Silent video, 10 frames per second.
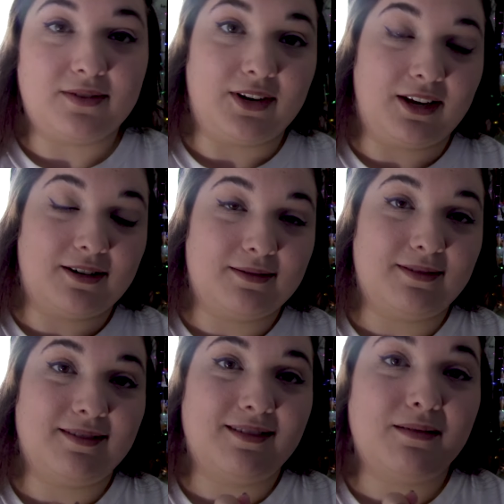video,
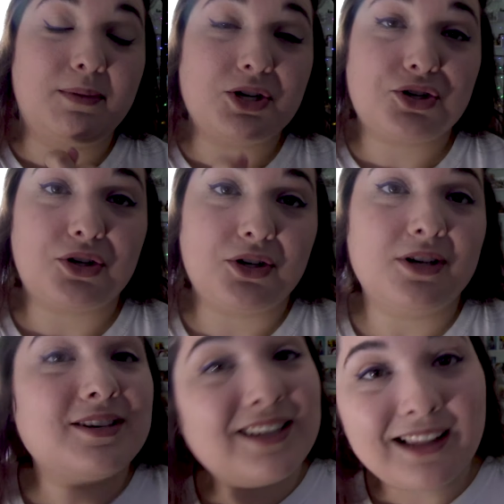be sure
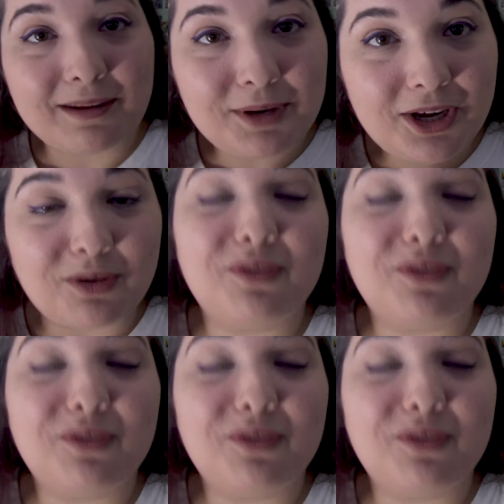to let me know.